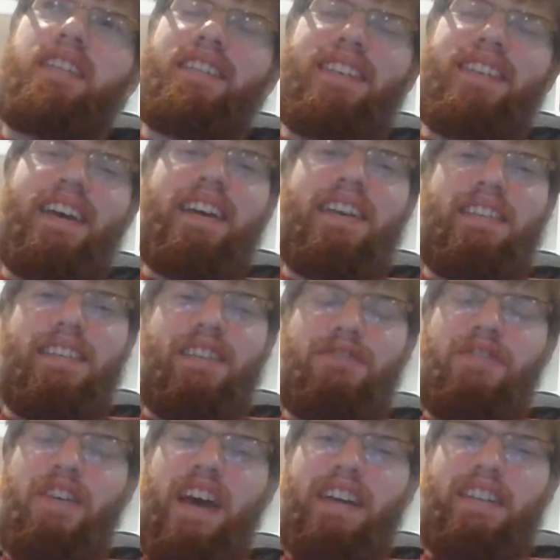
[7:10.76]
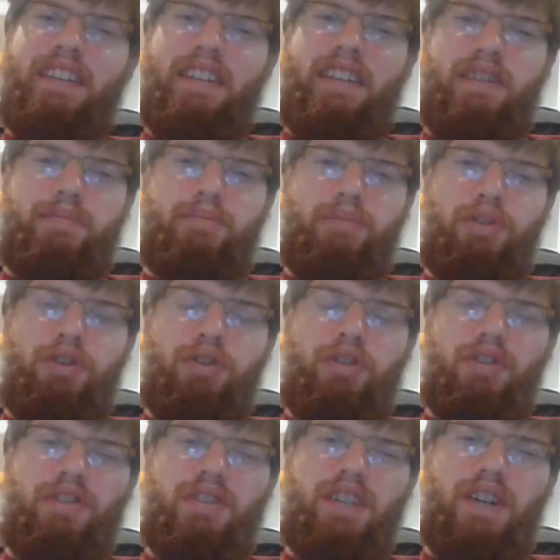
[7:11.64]
he takes the fact that he's
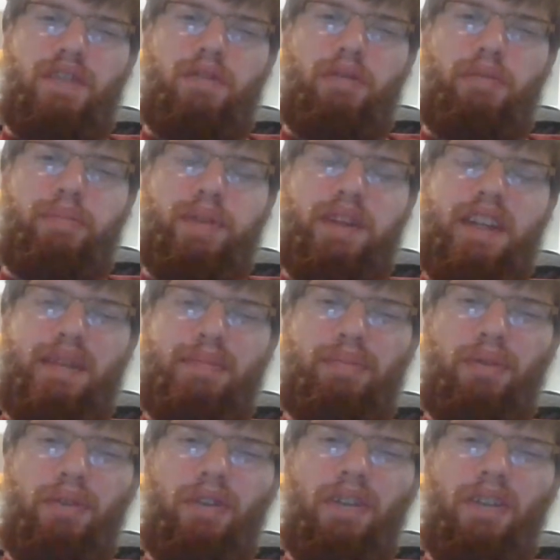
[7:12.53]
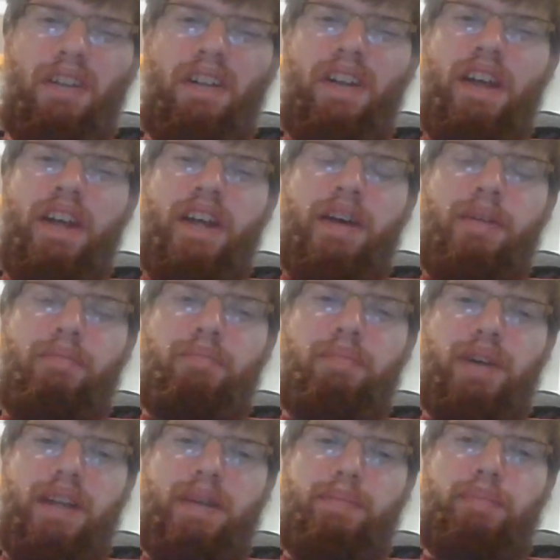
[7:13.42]
murdered several people,
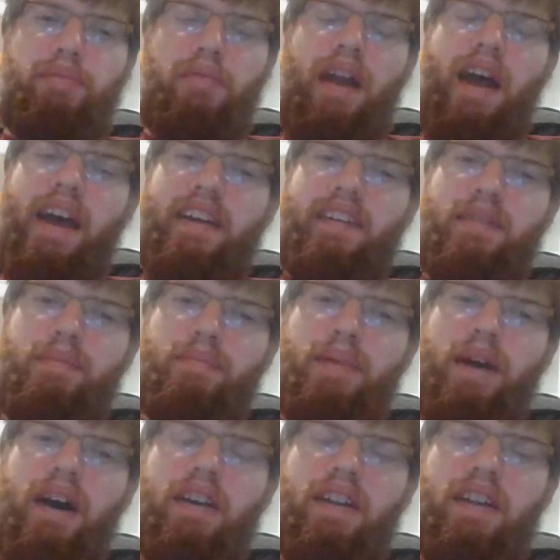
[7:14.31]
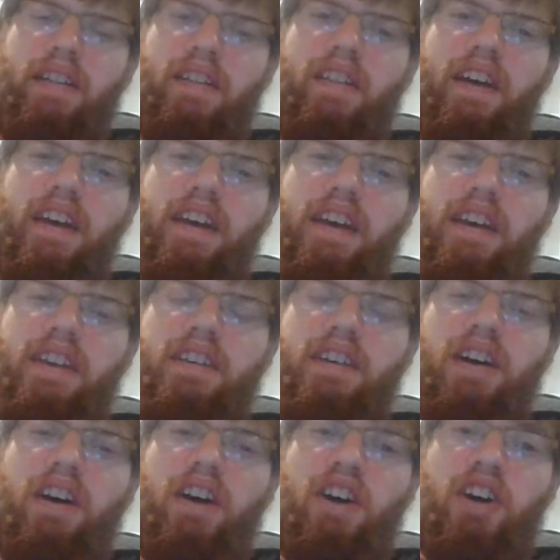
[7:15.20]
but he brags about it
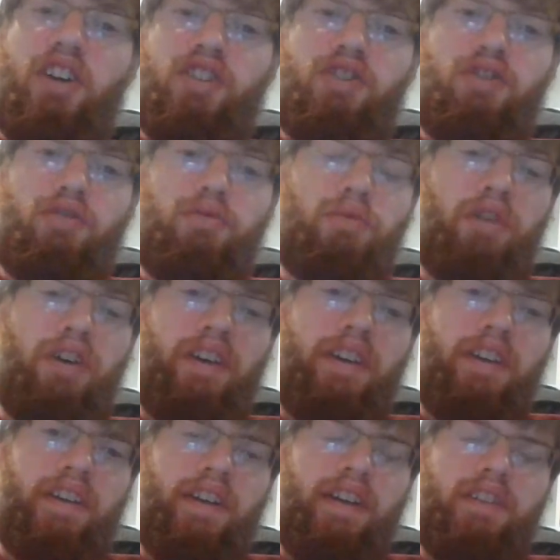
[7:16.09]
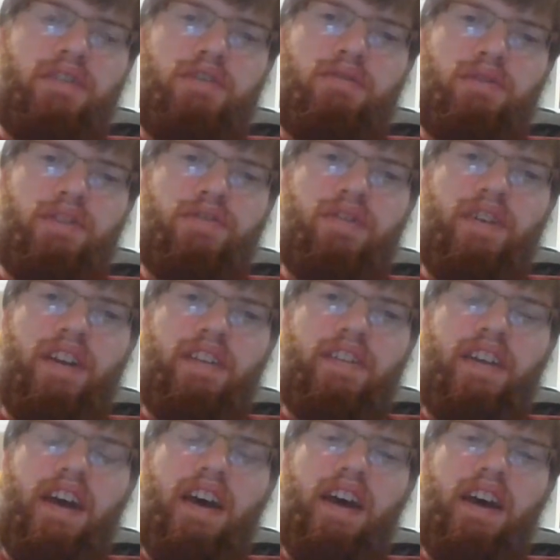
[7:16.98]
like a hunter would to his
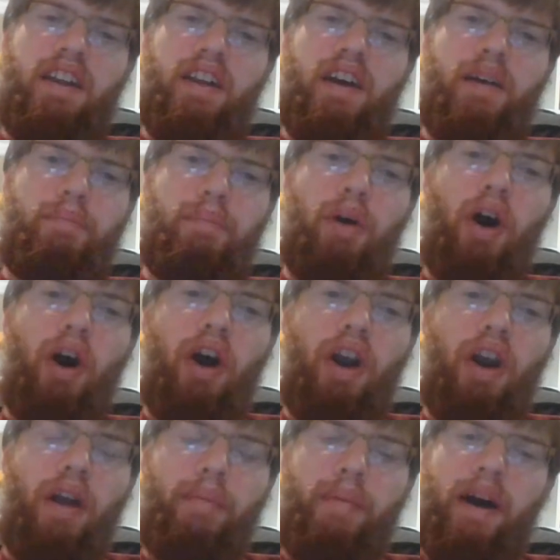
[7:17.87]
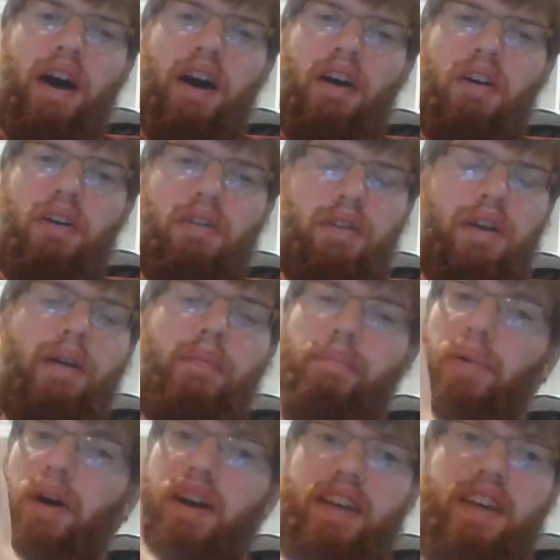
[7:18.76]
friends at a bar about a
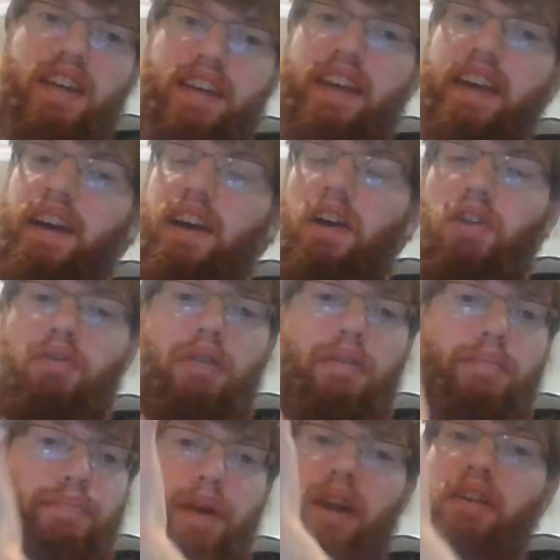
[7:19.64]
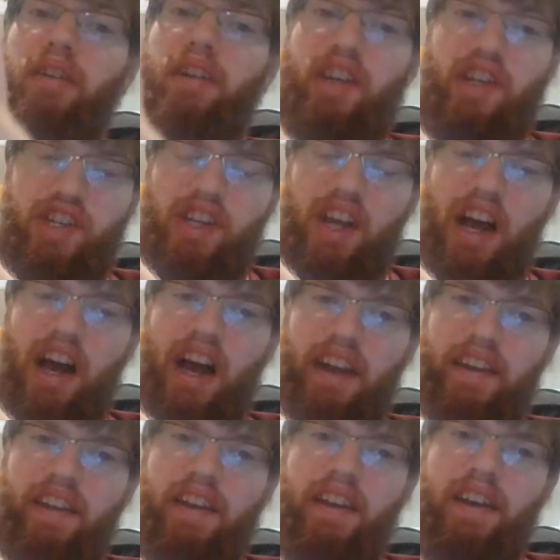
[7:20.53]
buck he killed or a bear he
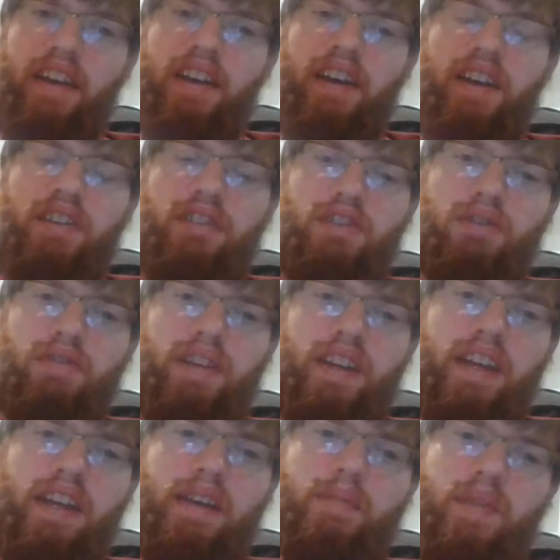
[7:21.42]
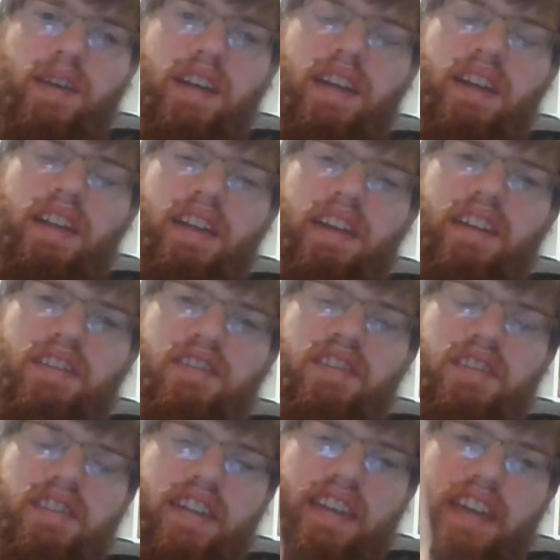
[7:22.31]
shot. So to him, killing is
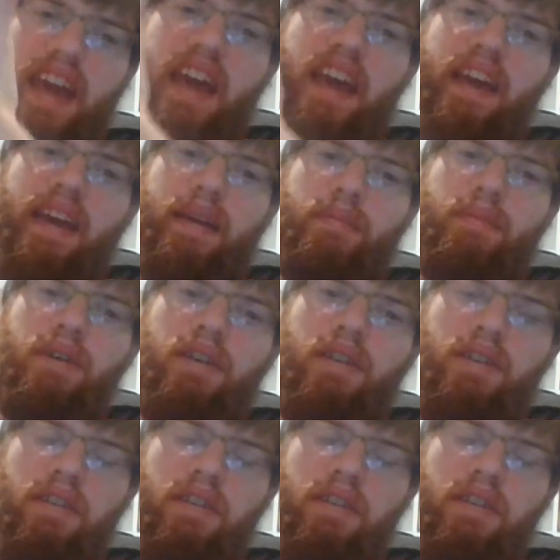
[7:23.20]
just a game.